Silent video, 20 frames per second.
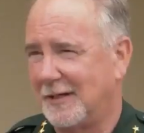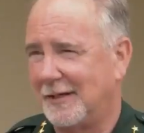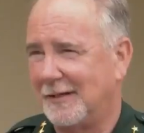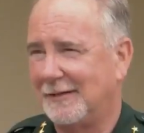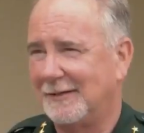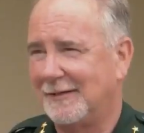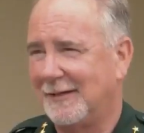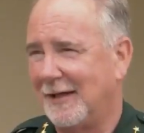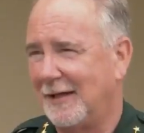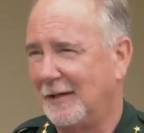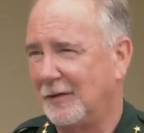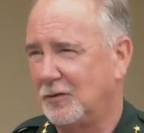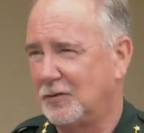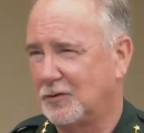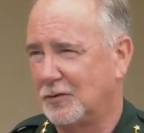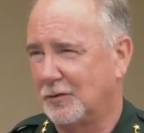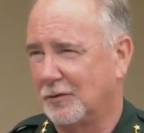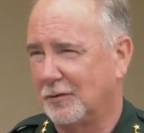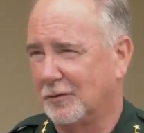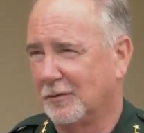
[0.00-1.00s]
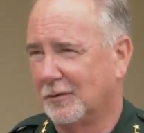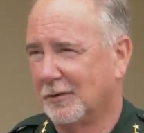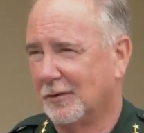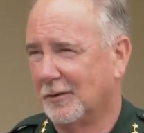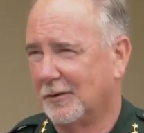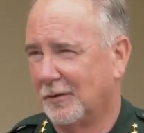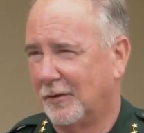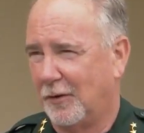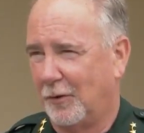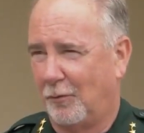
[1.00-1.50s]
that endanger
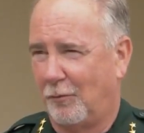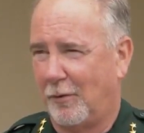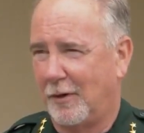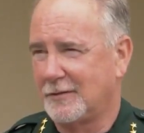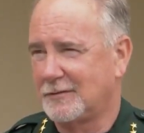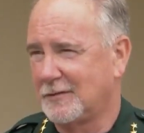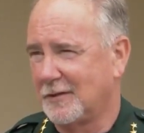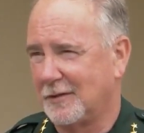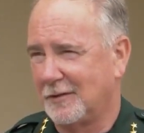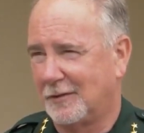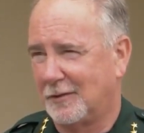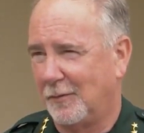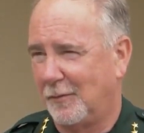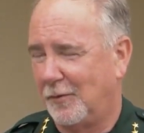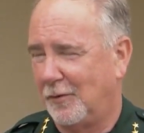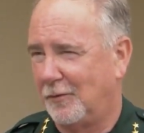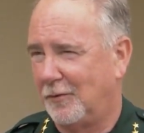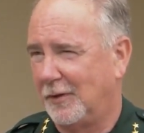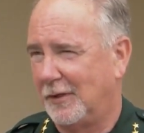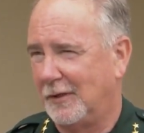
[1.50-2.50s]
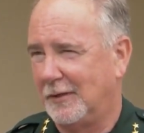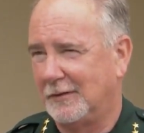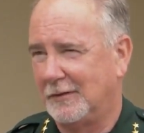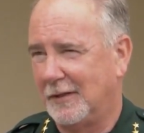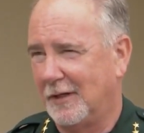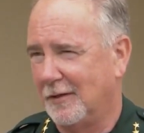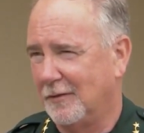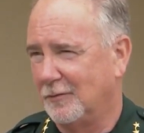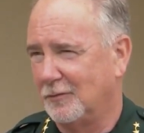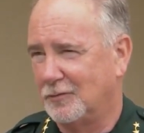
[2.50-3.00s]
the rest of the community and
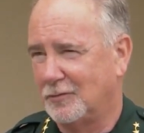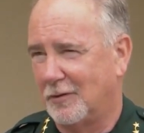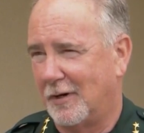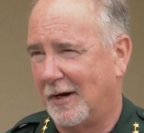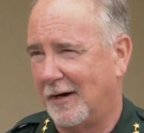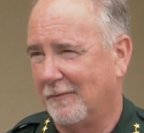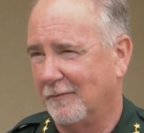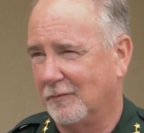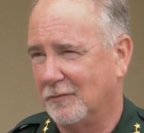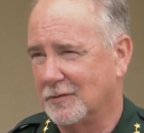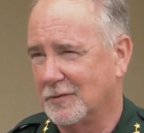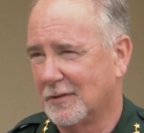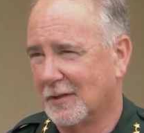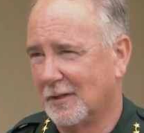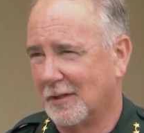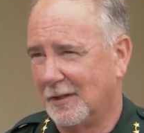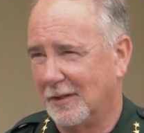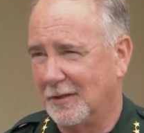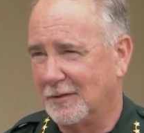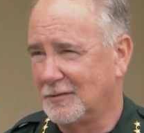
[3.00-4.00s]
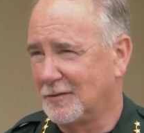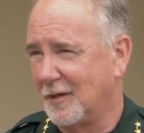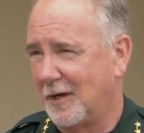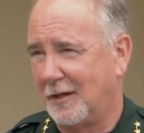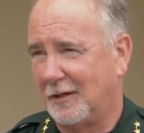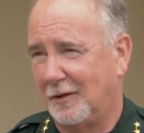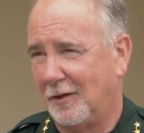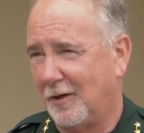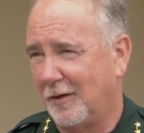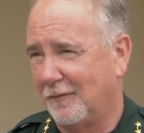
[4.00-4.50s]
the other drivers. It's
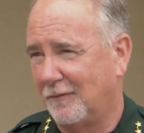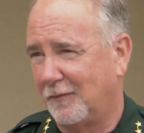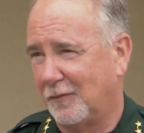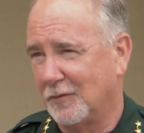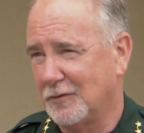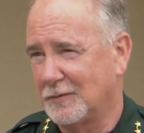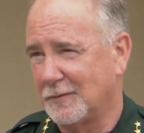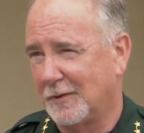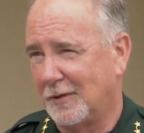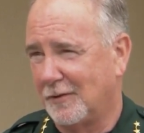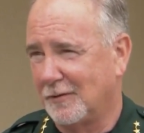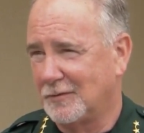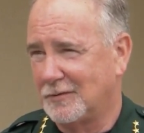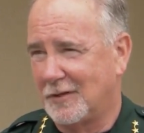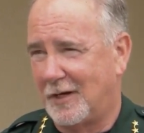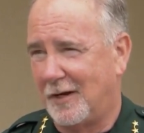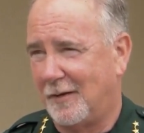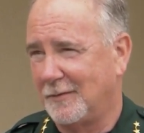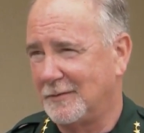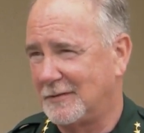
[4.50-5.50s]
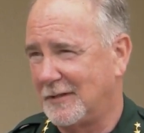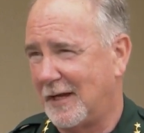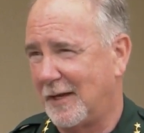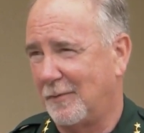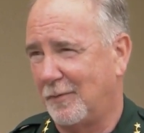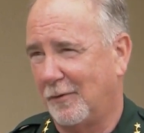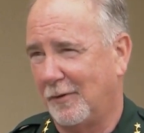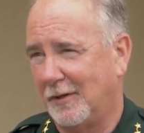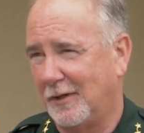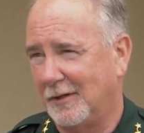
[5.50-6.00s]
not law enforcement. Our job is to
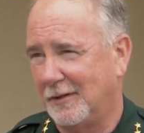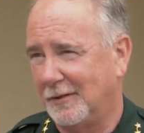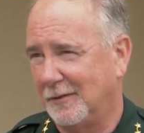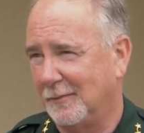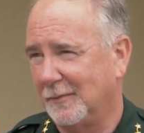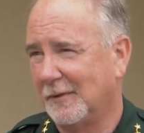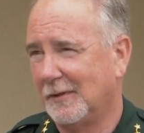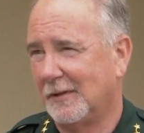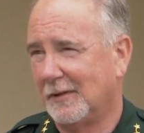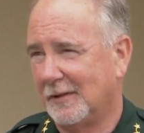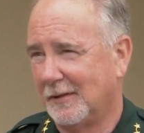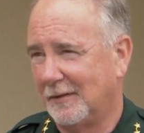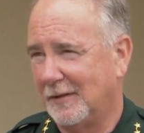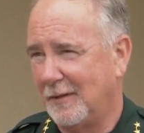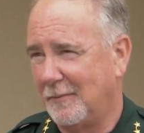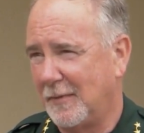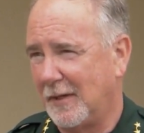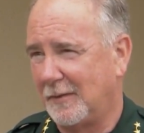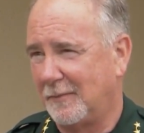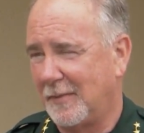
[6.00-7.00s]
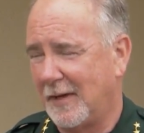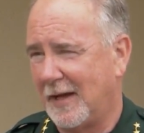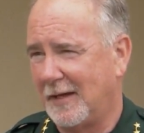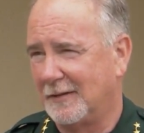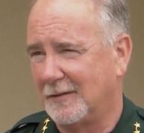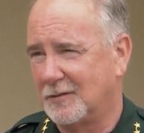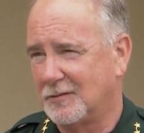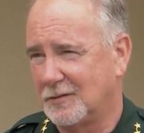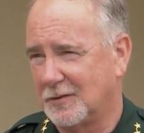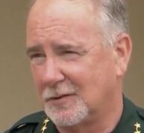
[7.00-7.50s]
apprehend them. They make
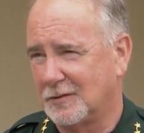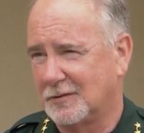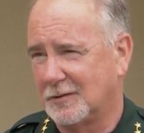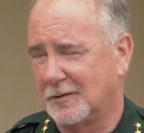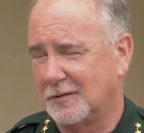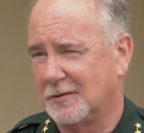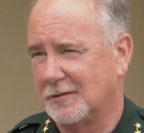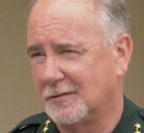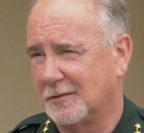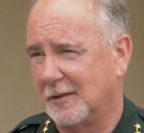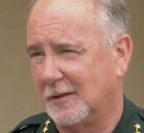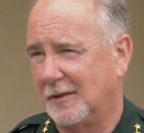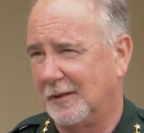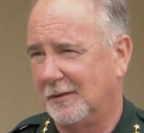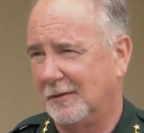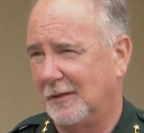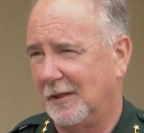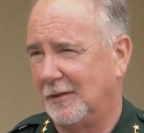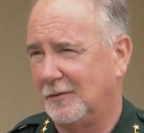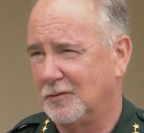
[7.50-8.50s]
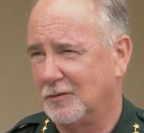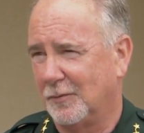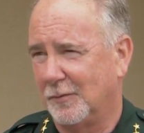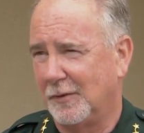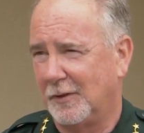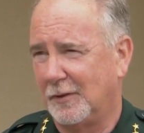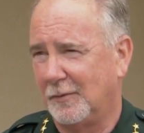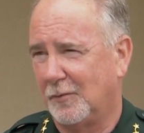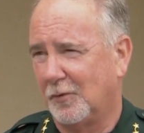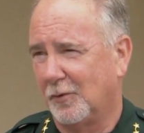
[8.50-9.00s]
bad decisions and endanger
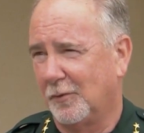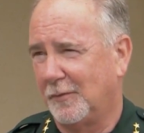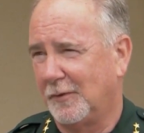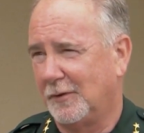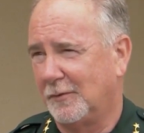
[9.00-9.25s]
many more